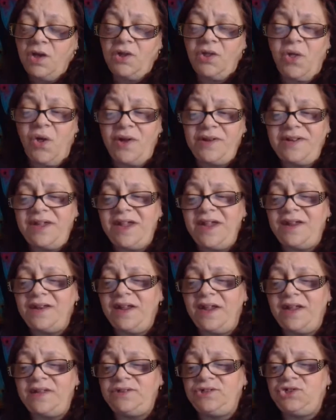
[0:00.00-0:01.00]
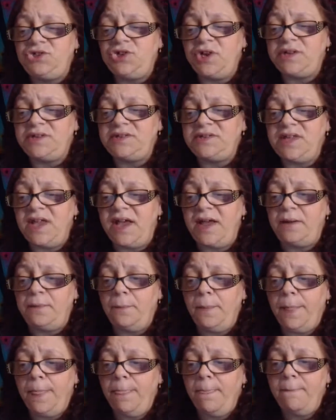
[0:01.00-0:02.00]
Claudine, it's just that.